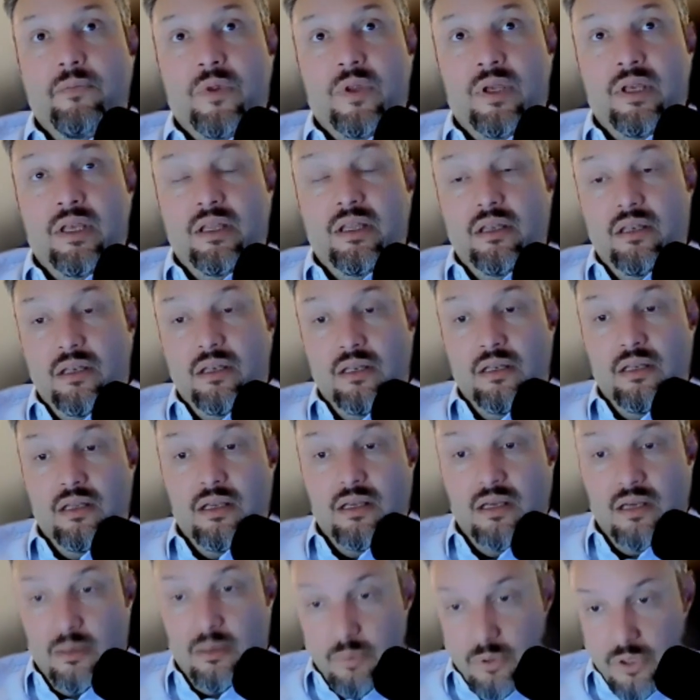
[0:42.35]
in
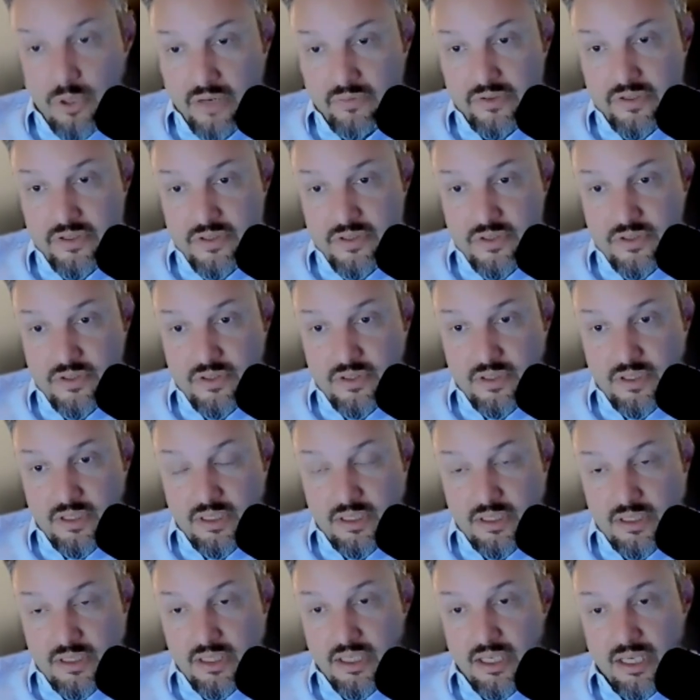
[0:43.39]
the province
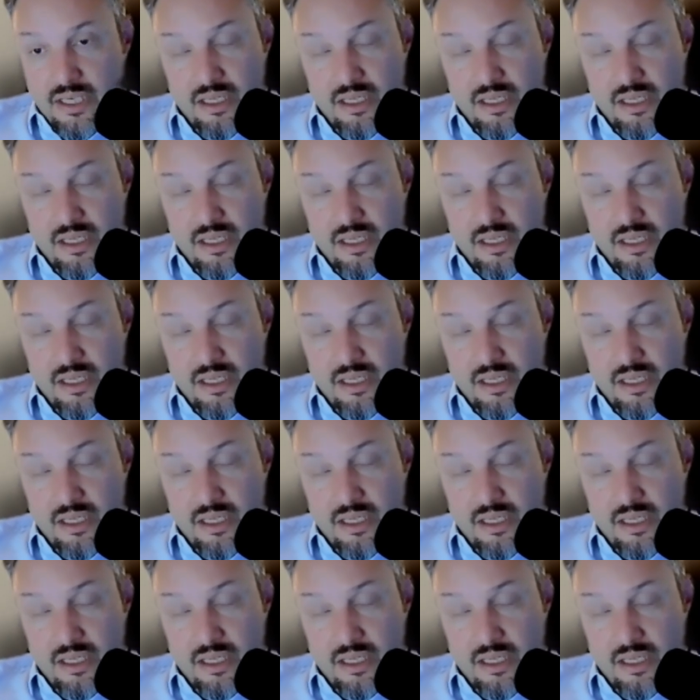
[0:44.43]
in